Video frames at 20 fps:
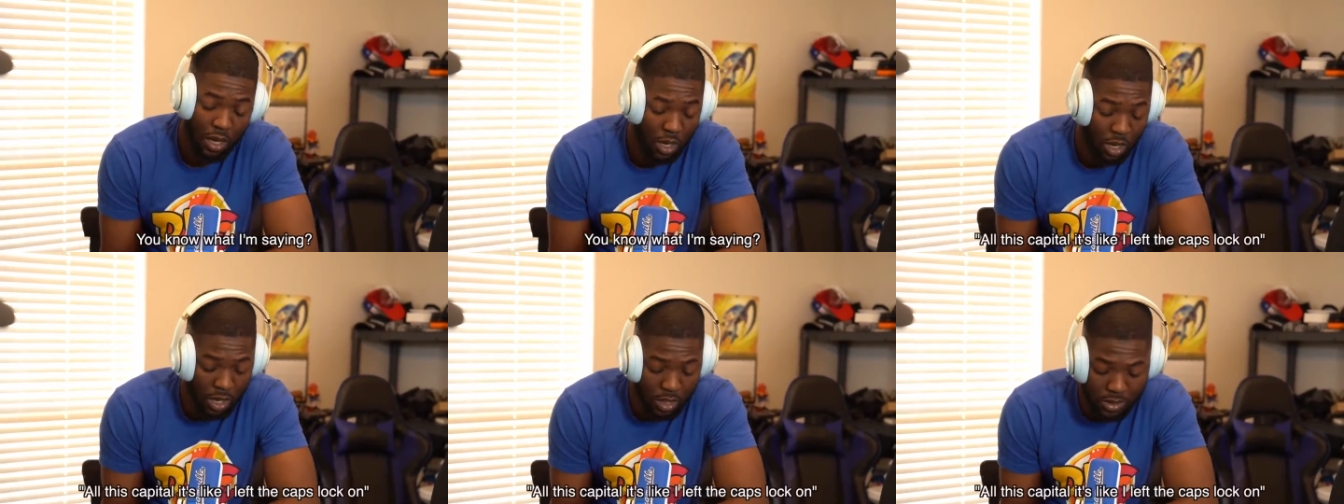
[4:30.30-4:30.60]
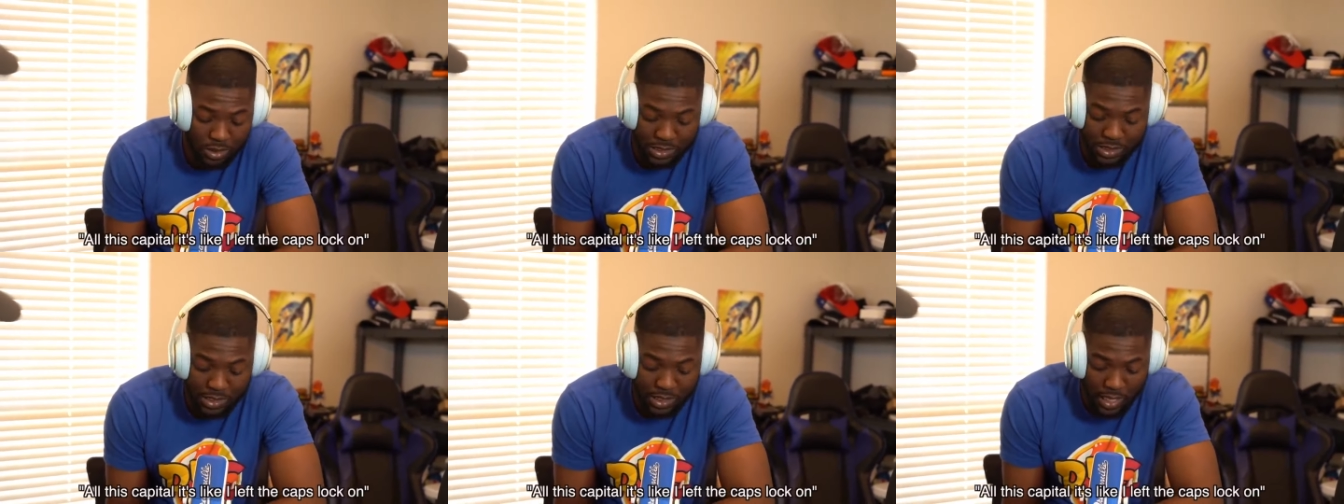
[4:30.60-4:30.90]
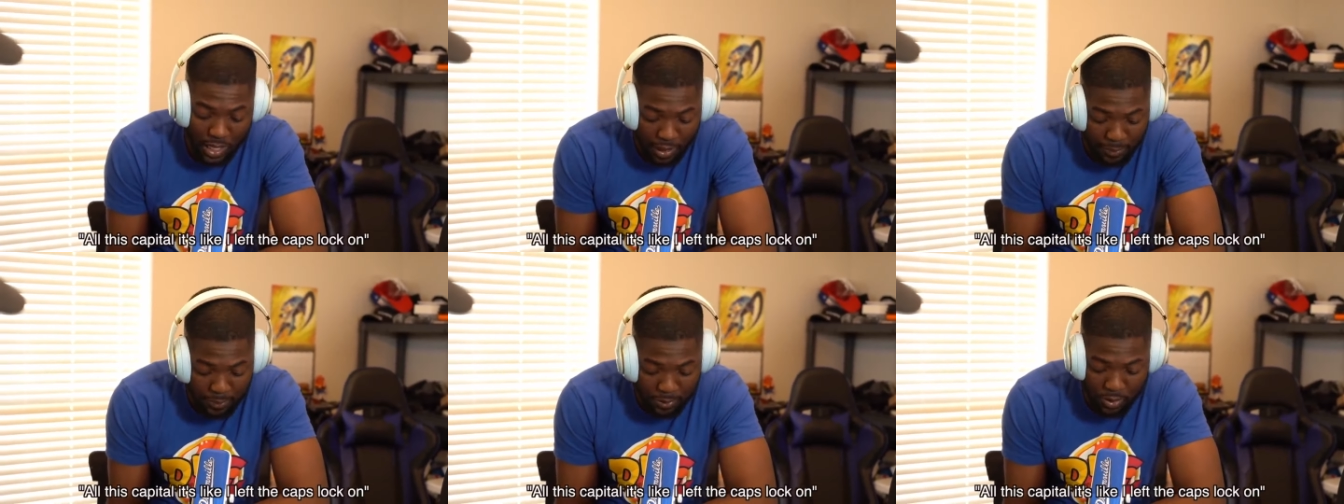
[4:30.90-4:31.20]
All this
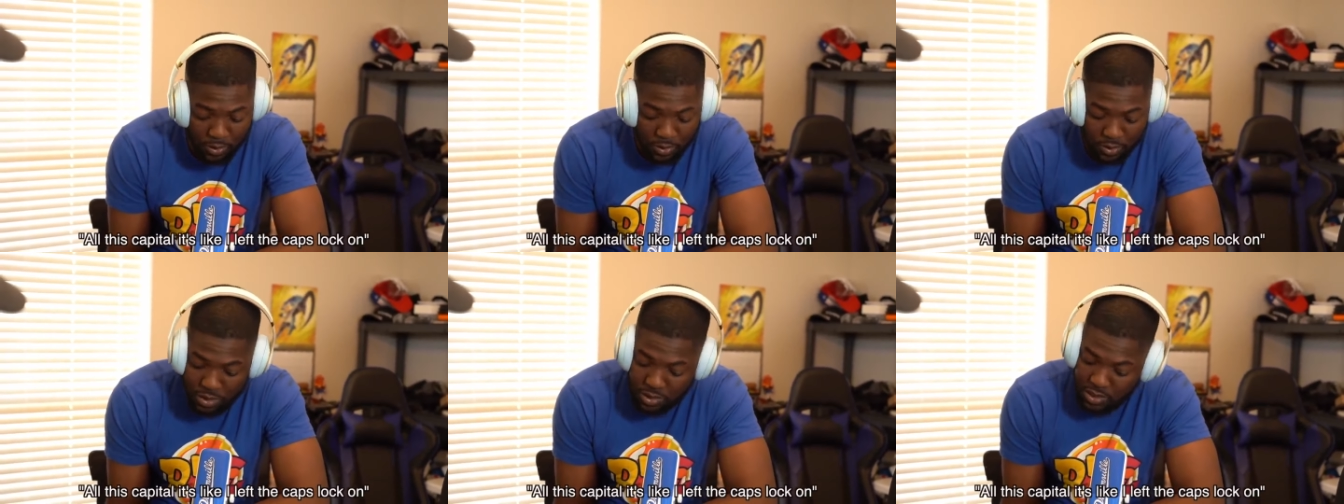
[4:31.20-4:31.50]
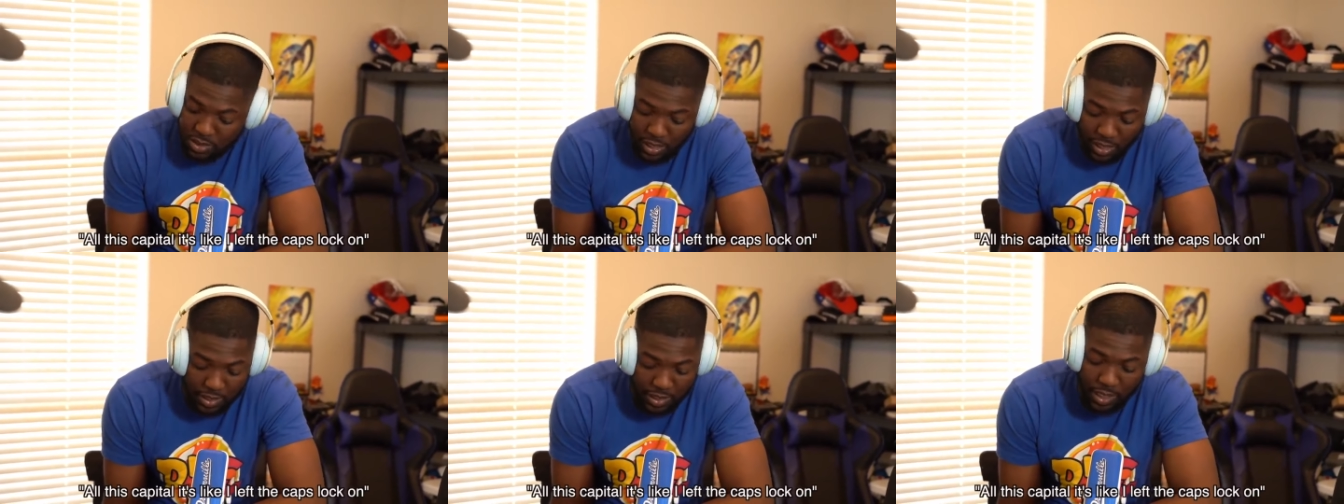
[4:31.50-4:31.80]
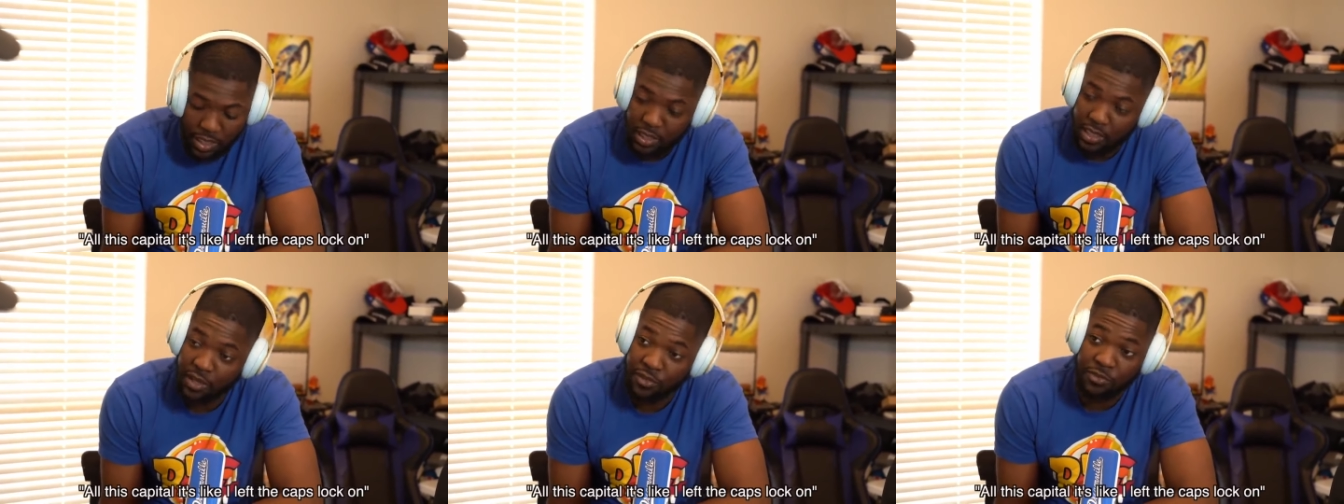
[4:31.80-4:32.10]
capital is like
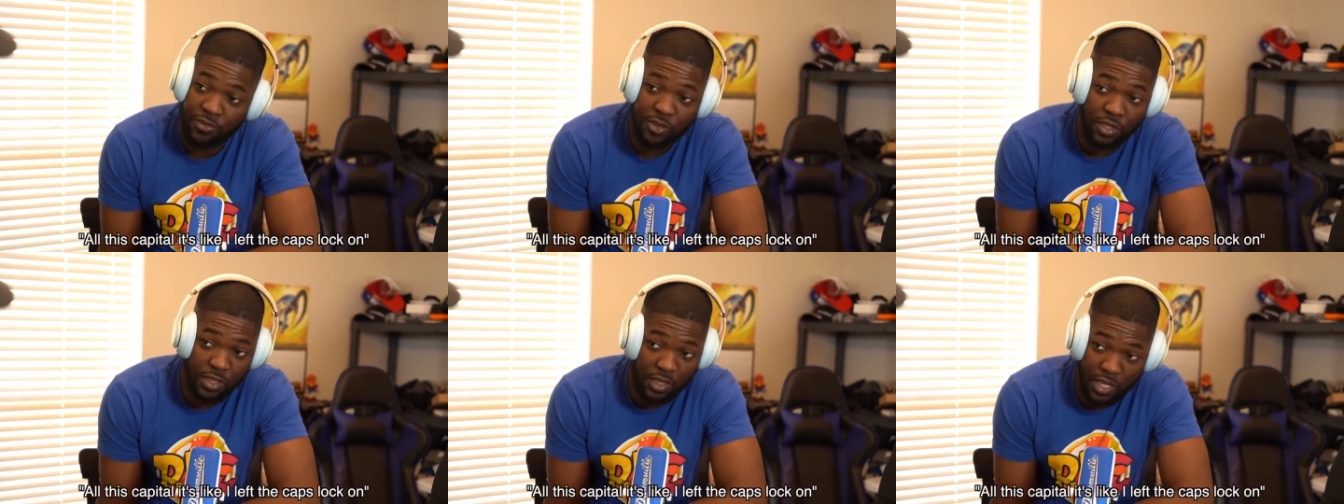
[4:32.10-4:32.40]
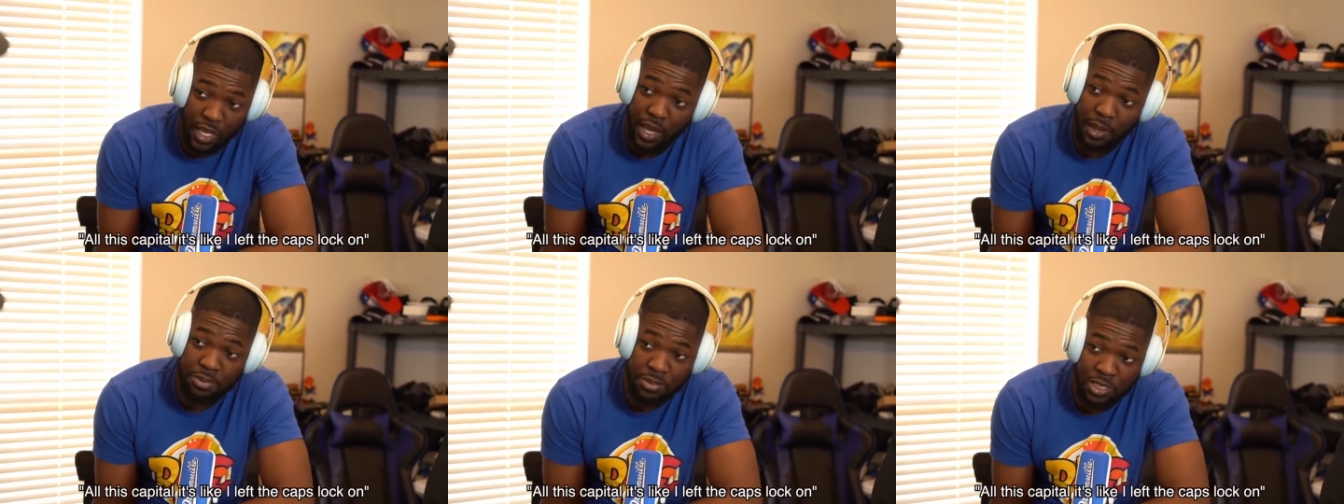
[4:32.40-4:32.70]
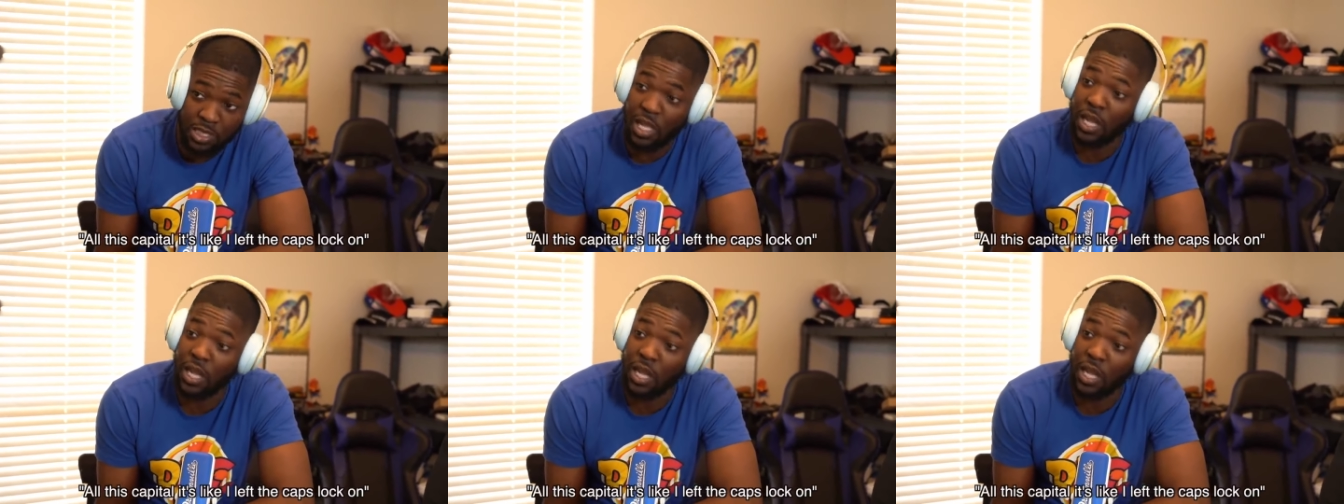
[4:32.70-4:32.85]
I left the caps